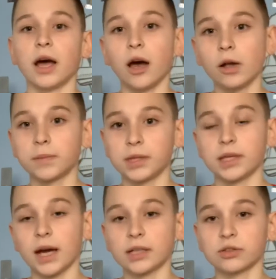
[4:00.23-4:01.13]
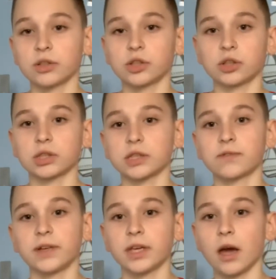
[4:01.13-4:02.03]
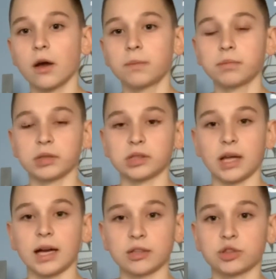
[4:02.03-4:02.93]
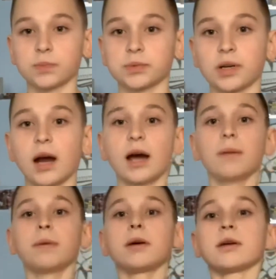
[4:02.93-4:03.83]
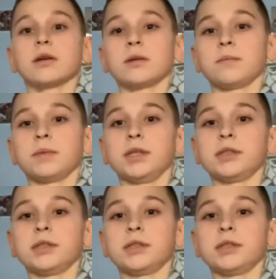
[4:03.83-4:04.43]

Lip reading: hope that you guys all enjoyed this video. Please like and subscribe. Peace